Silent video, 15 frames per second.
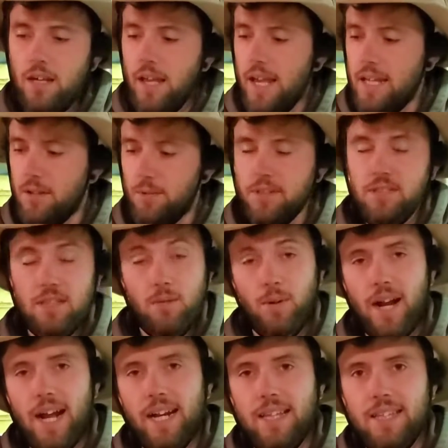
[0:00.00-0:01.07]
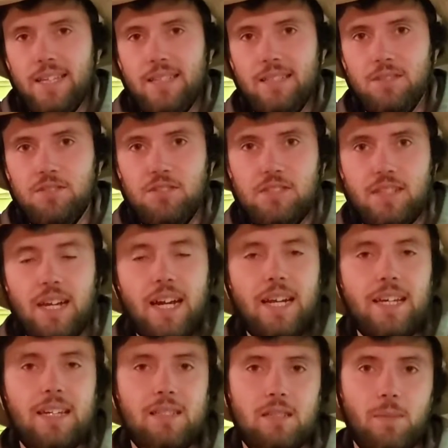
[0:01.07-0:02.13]
And the reason that we're adding this is just to kind
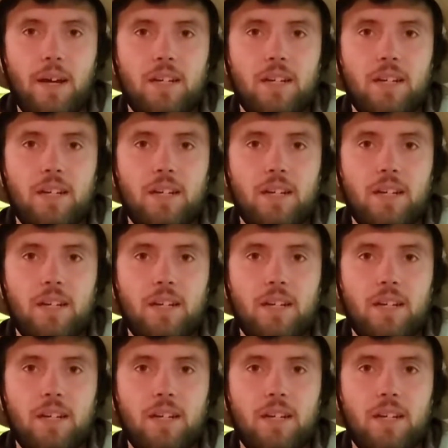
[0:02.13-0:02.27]
of get some